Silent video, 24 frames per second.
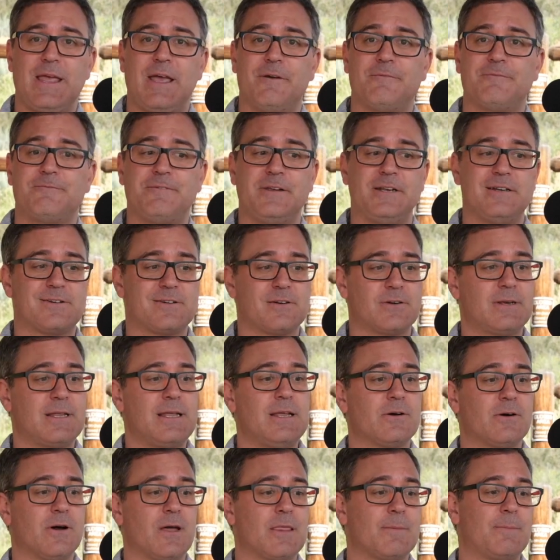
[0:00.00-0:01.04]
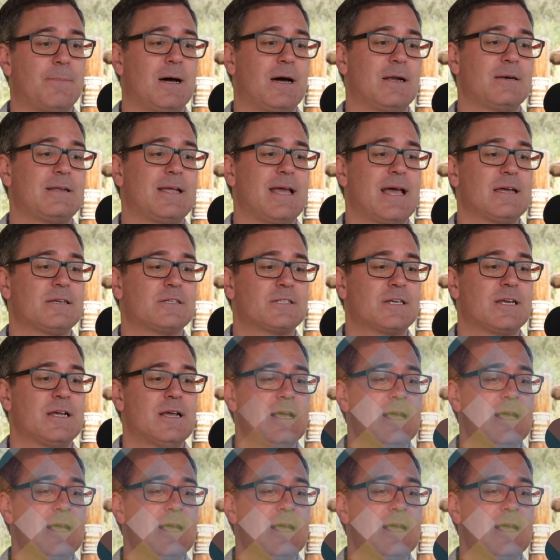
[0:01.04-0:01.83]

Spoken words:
have featured here on the podcast.